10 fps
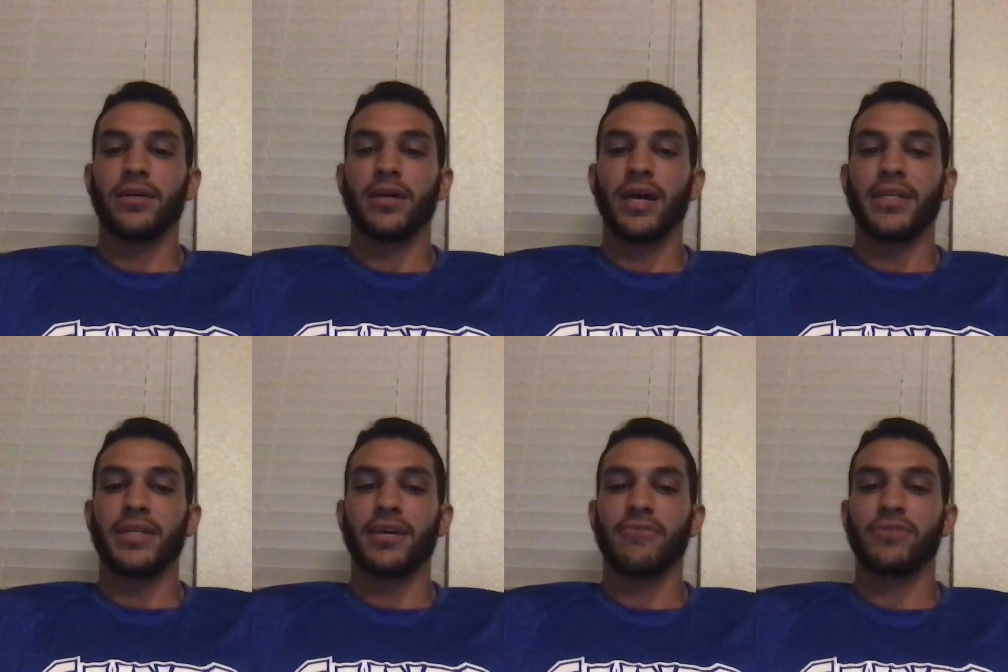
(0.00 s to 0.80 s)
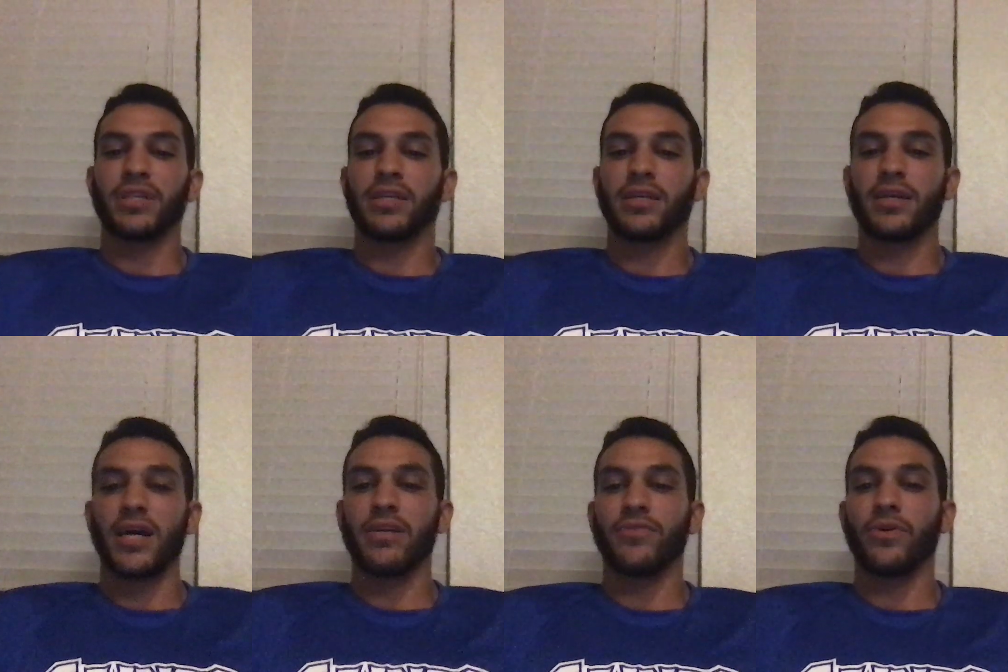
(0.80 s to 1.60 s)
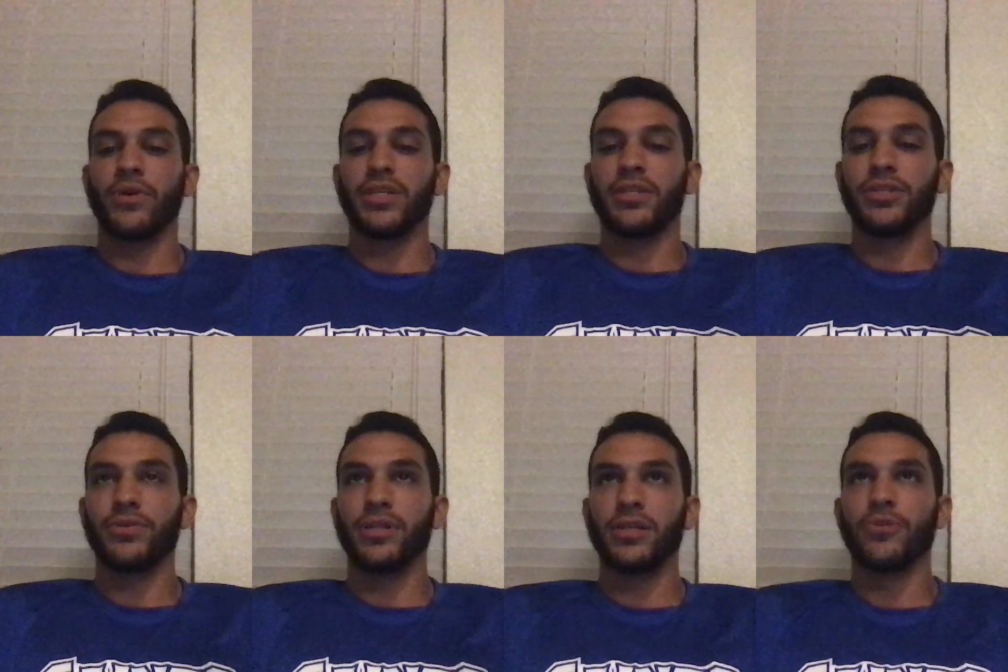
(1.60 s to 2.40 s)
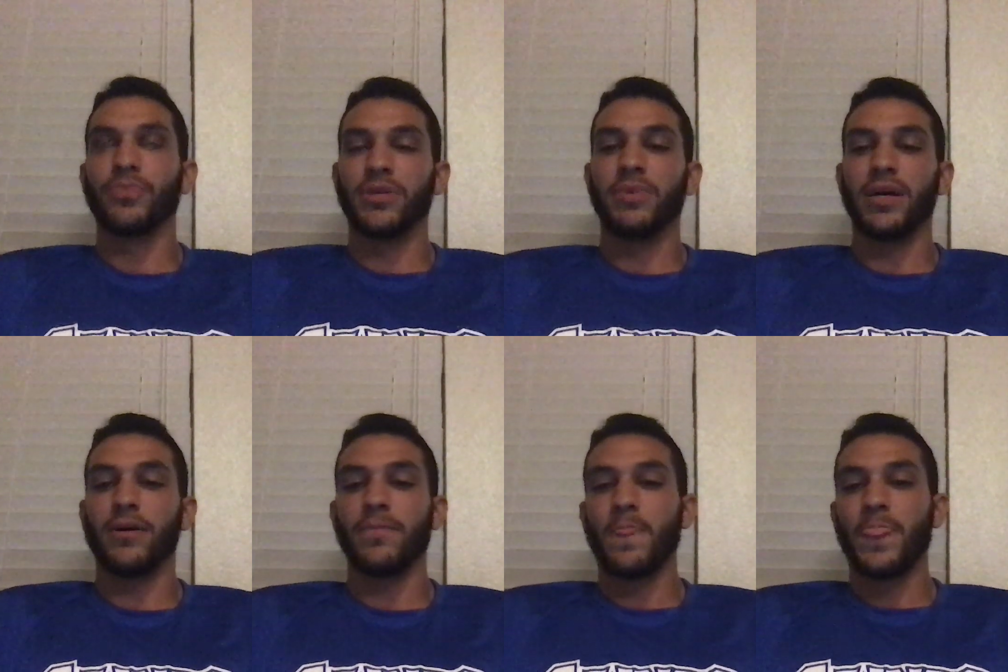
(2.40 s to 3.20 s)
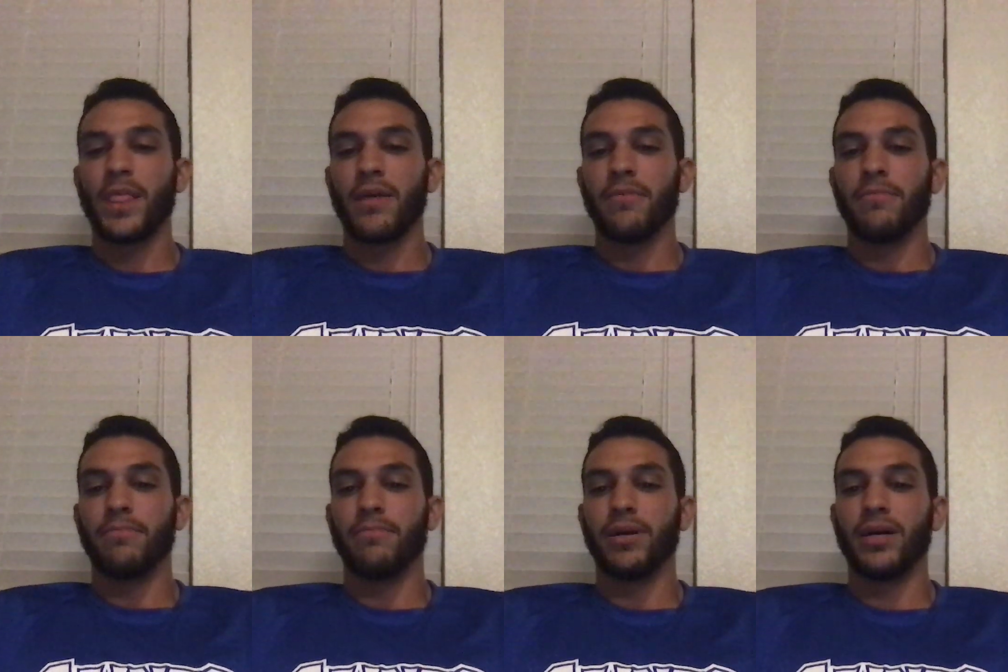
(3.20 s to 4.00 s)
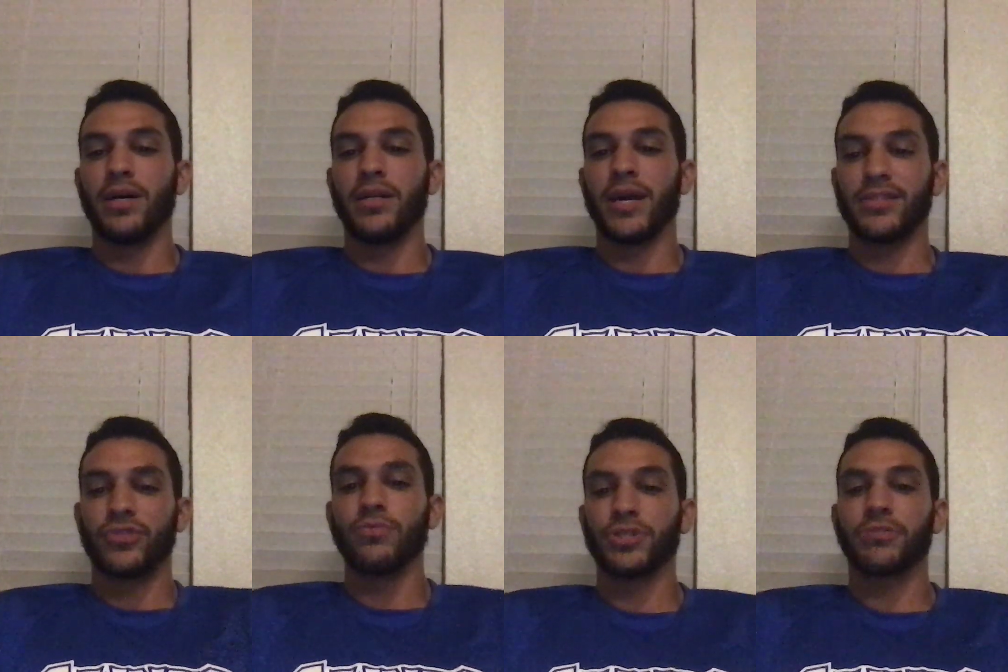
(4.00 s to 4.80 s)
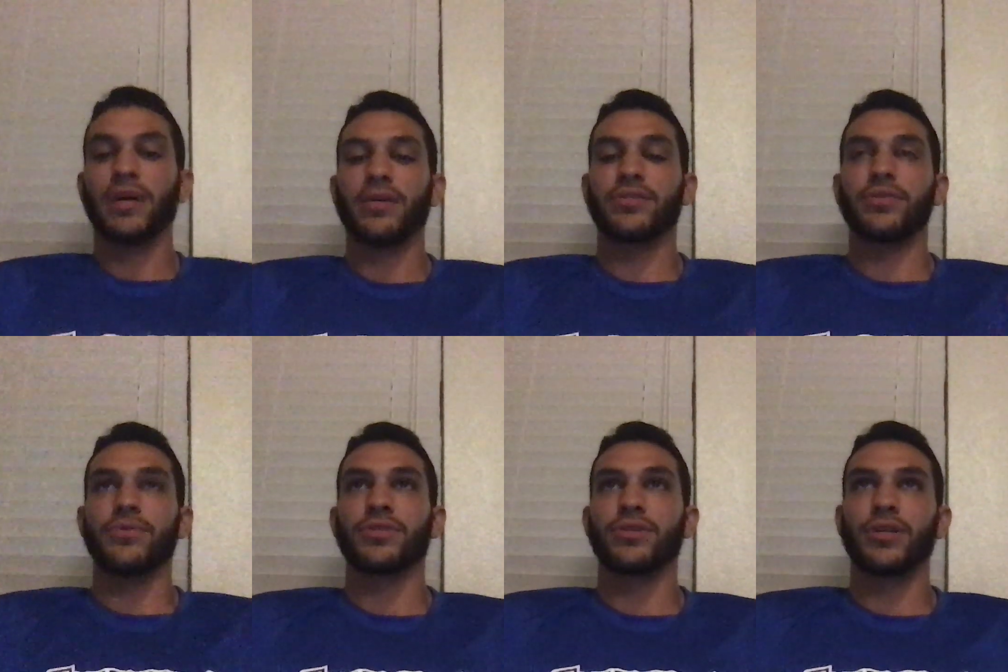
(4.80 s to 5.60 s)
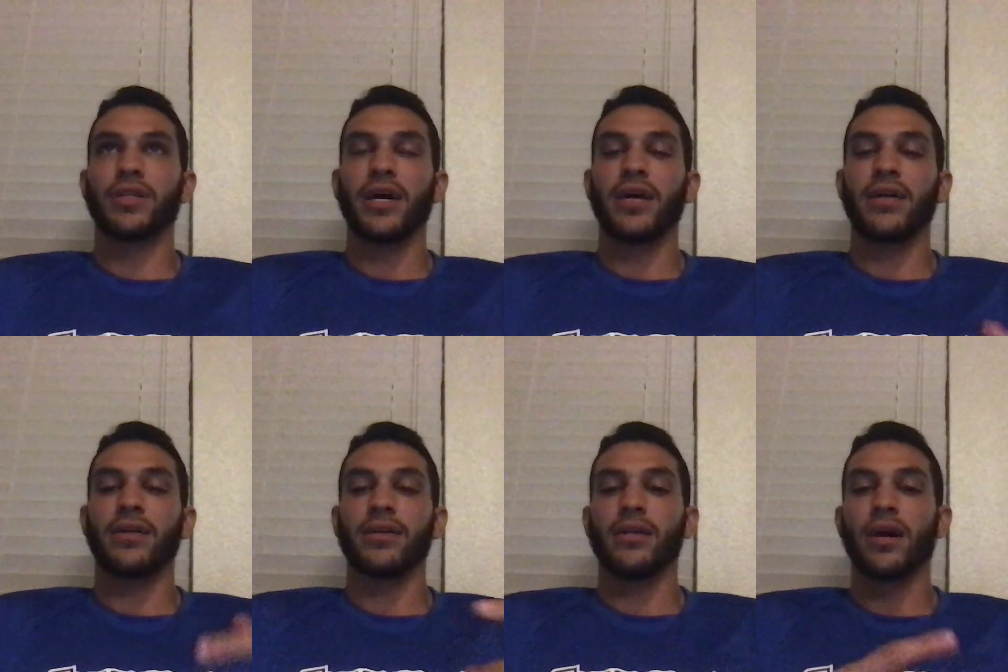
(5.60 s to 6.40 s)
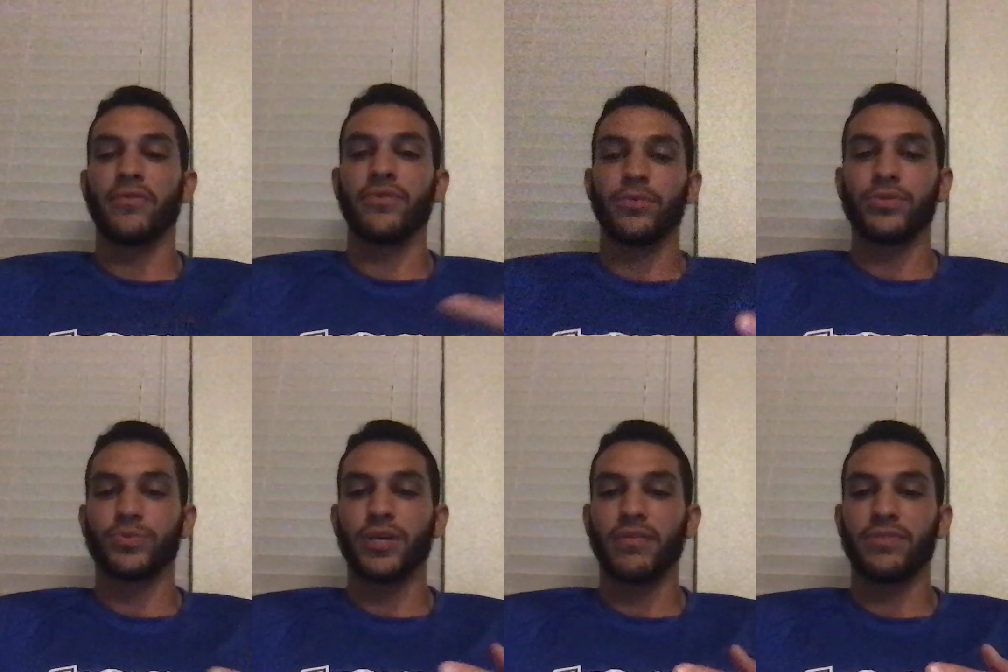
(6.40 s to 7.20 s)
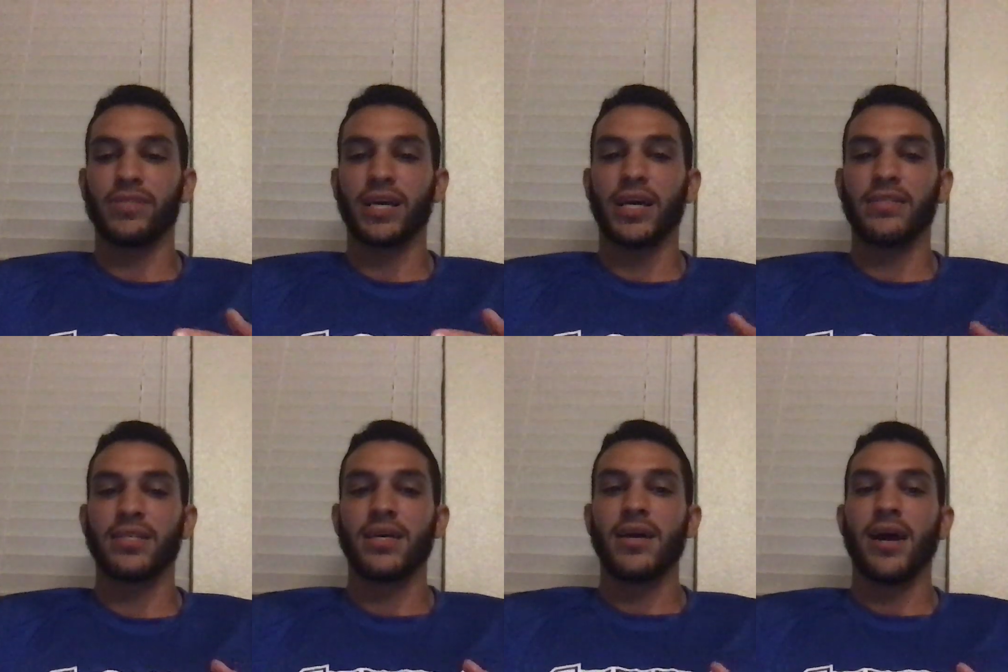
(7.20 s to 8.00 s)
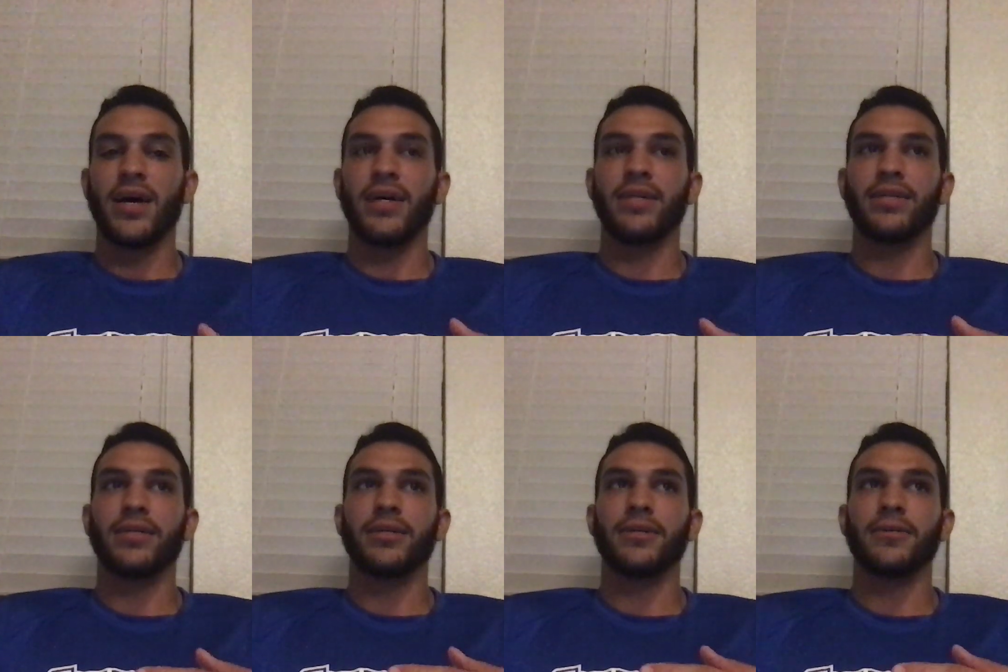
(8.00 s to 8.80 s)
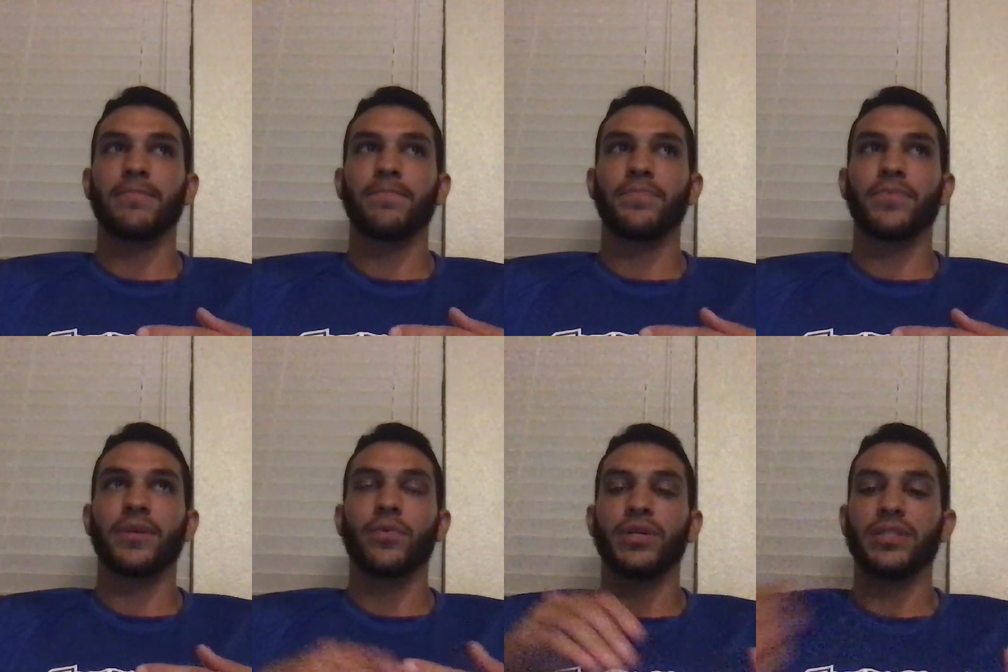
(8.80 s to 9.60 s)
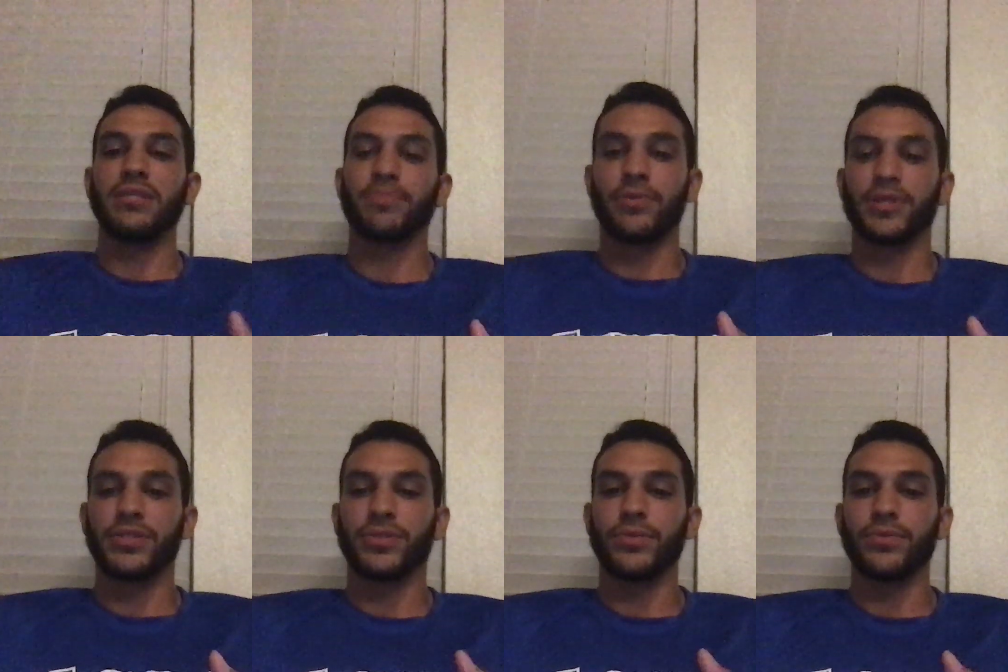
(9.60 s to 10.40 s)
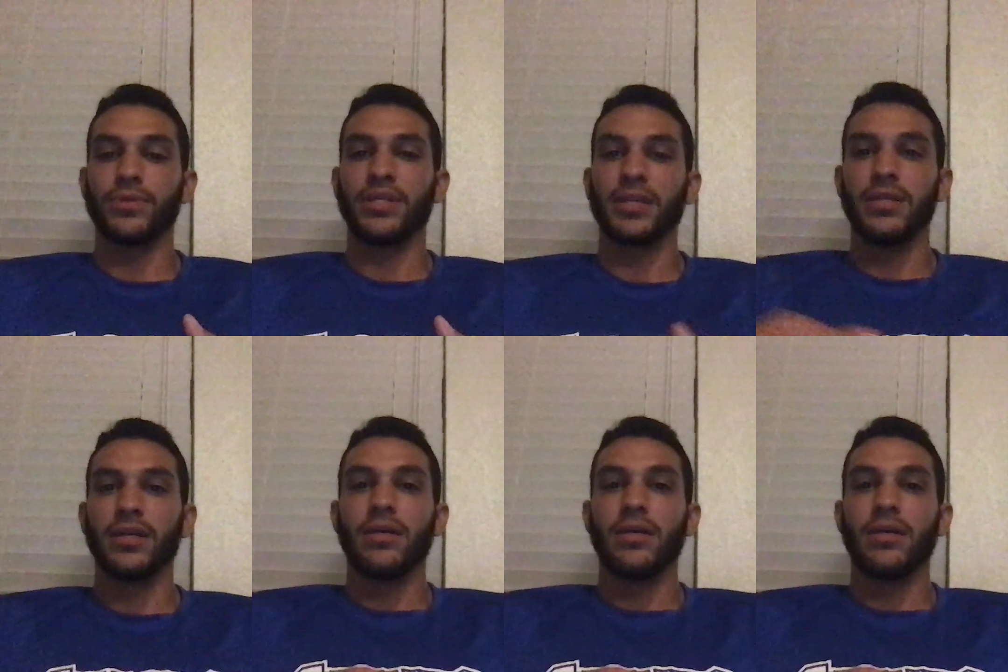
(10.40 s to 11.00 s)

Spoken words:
I definitely kind of already knew a little bit about, but not too much about. So it was good that a lot of it was re-emphasized and it went deeper into it.